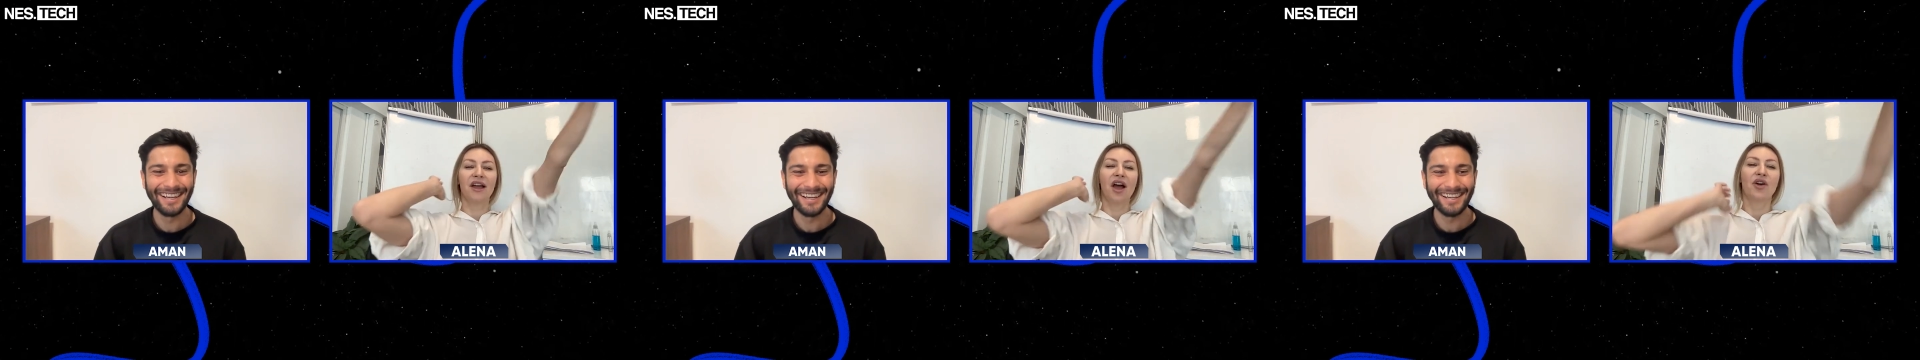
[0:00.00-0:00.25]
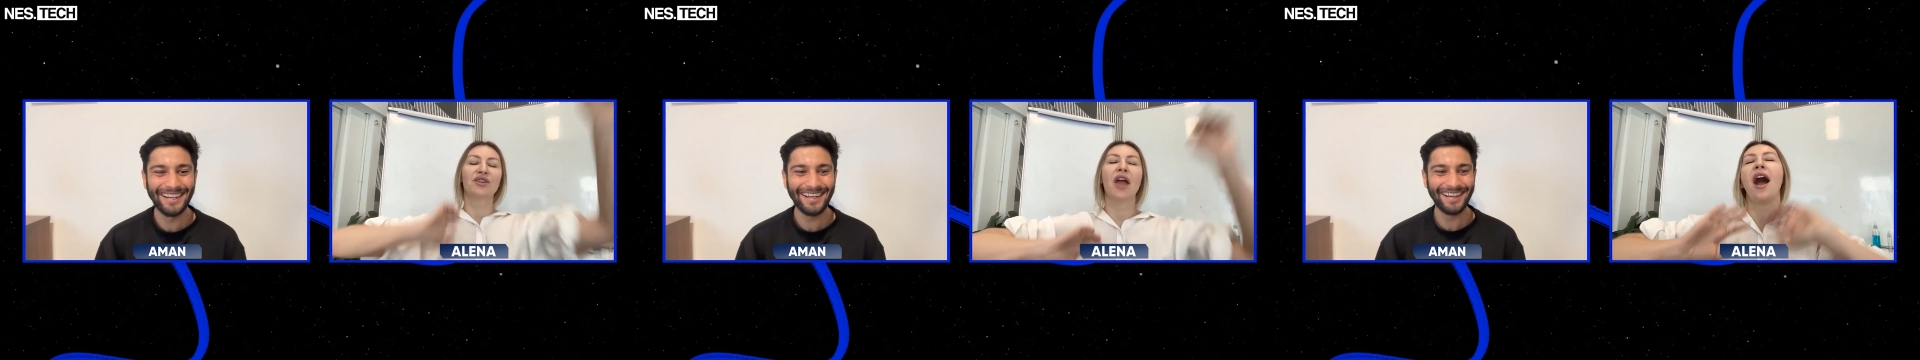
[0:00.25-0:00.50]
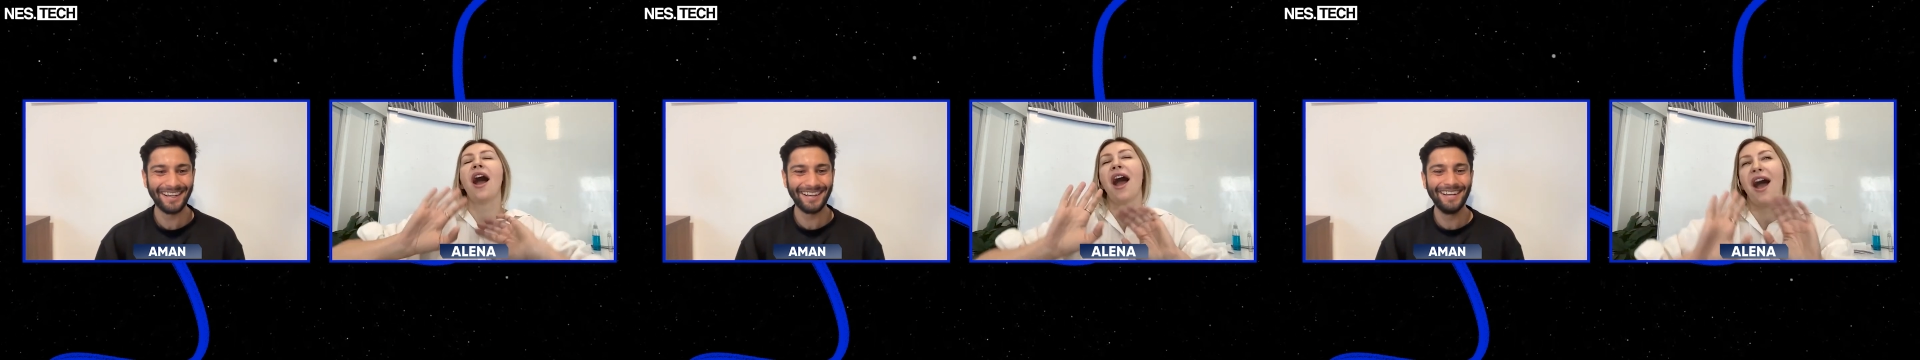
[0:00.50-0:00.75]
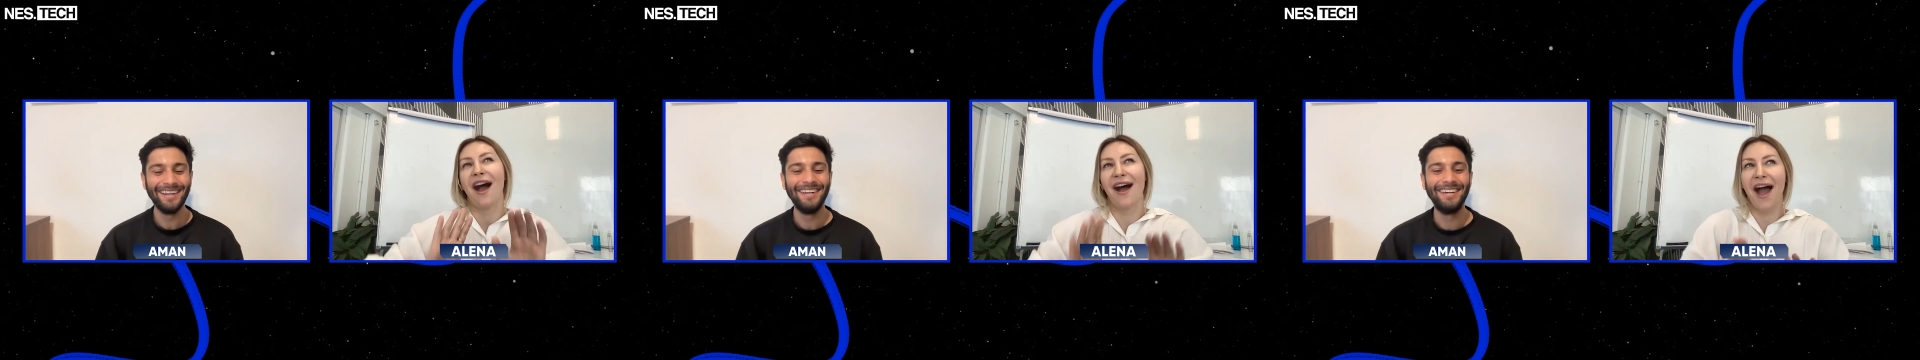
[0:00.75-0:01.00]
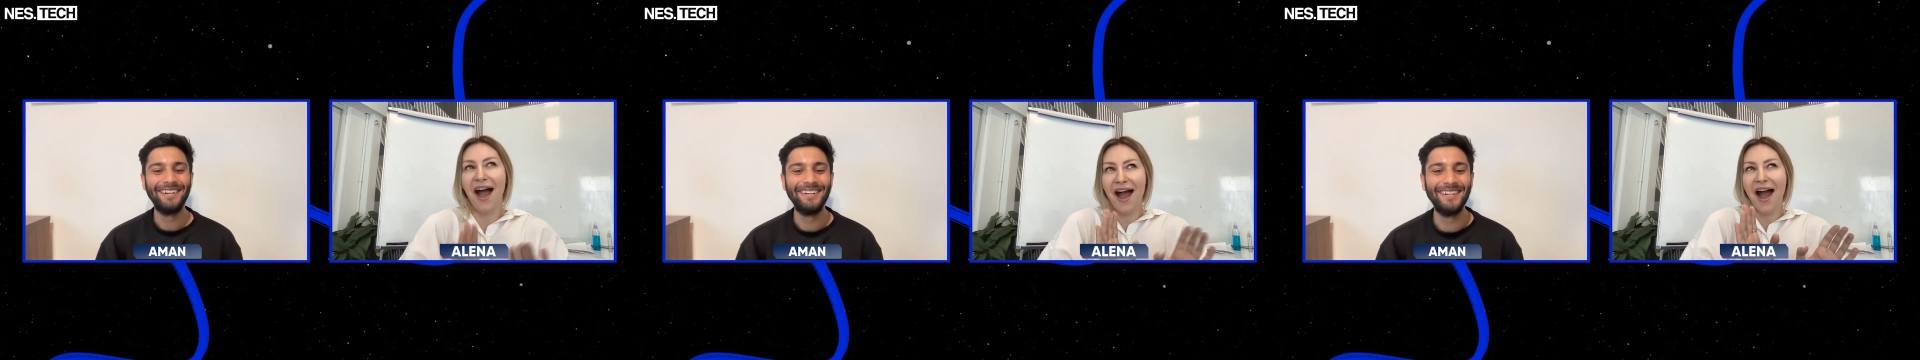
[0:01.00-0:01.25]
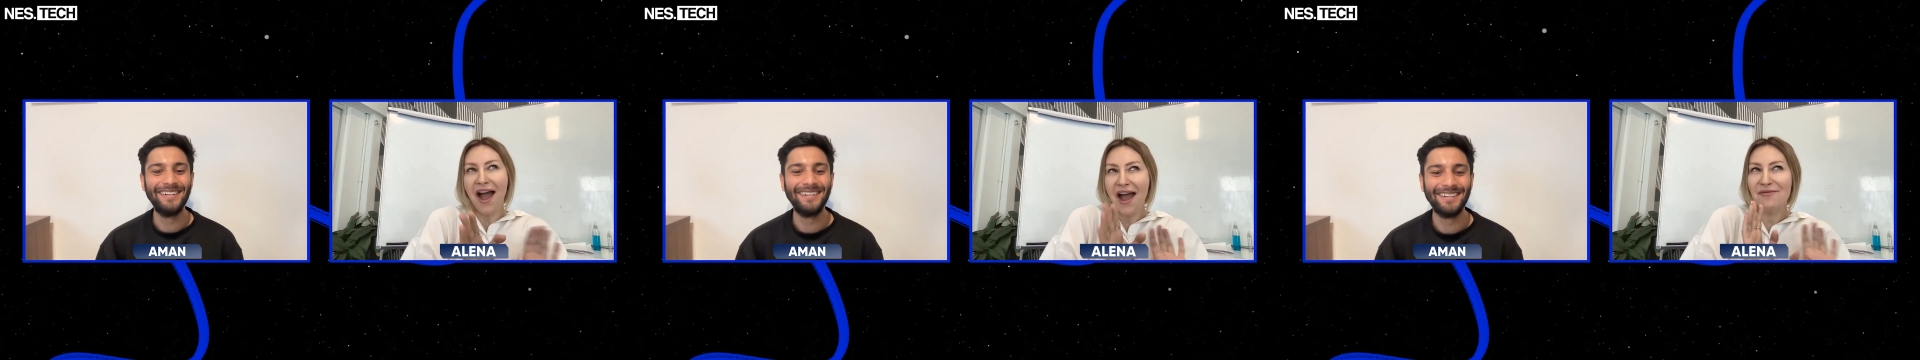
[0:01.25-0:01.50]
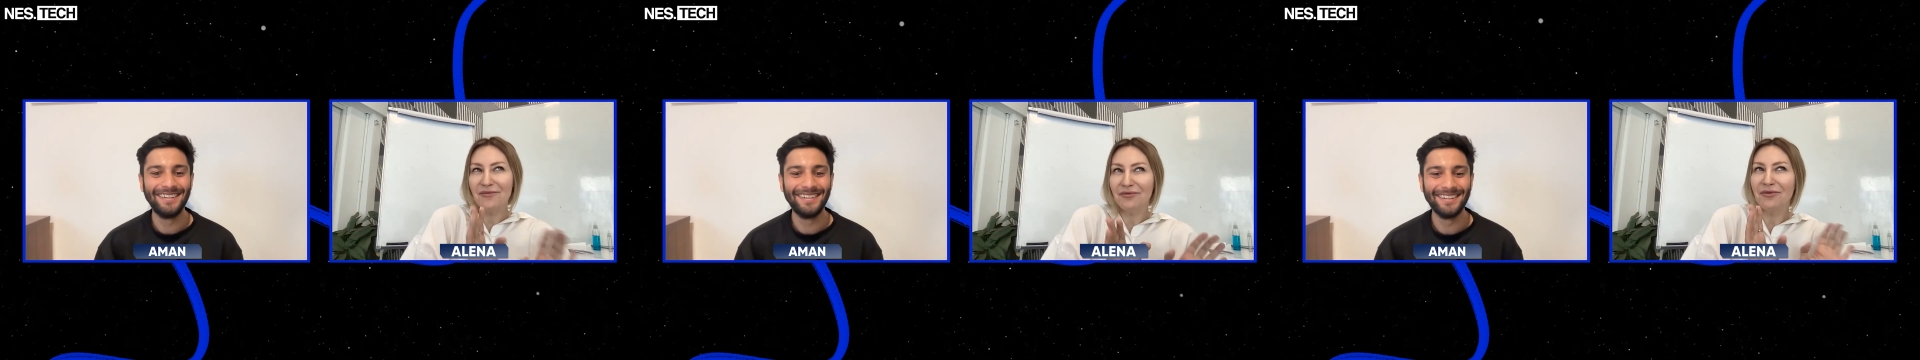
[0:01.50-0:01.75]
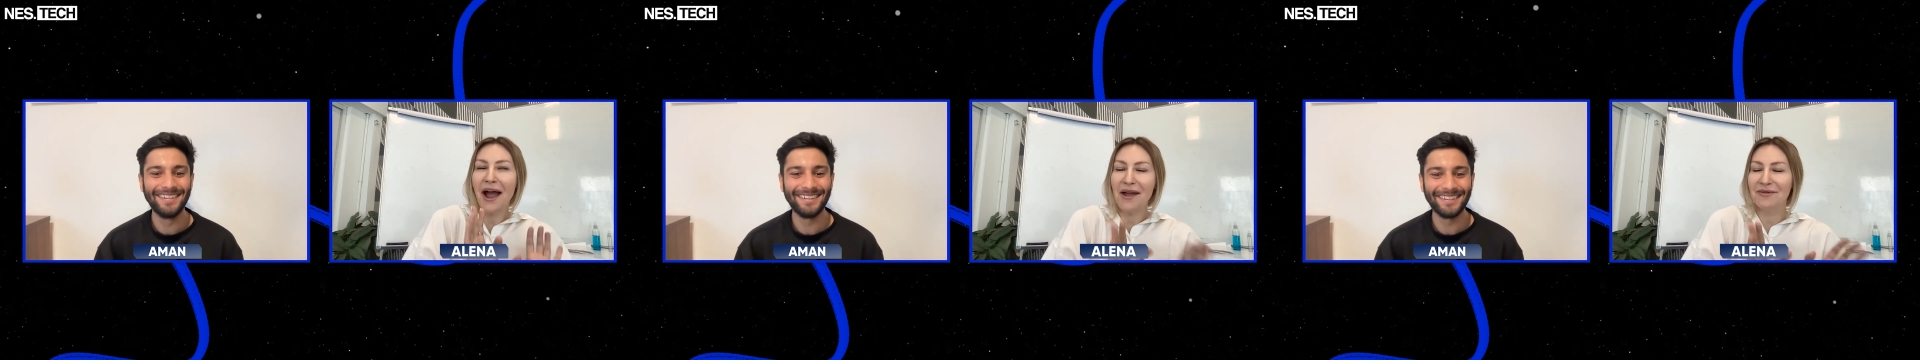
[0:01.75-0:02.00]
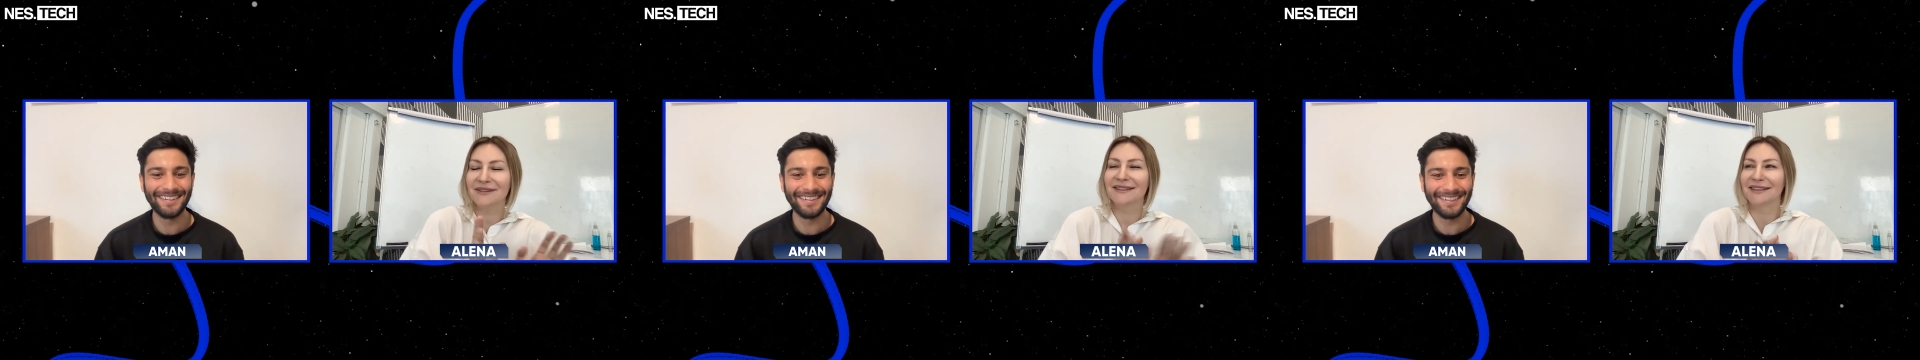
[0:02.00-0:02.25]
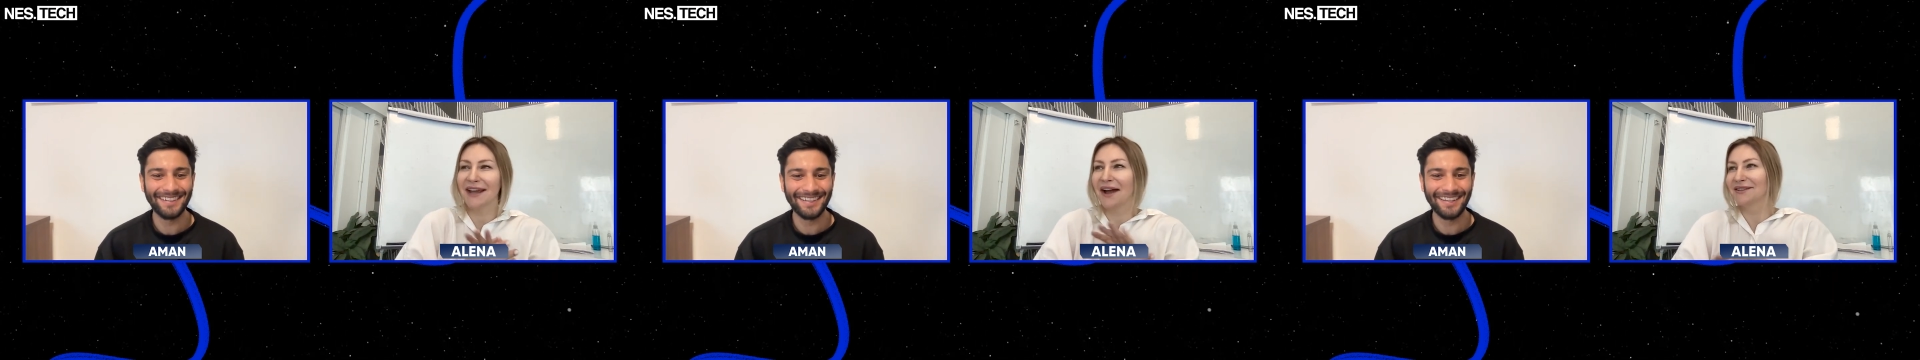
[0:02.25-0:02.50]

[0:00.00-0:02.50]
Speaker 1: yeah, um, I was young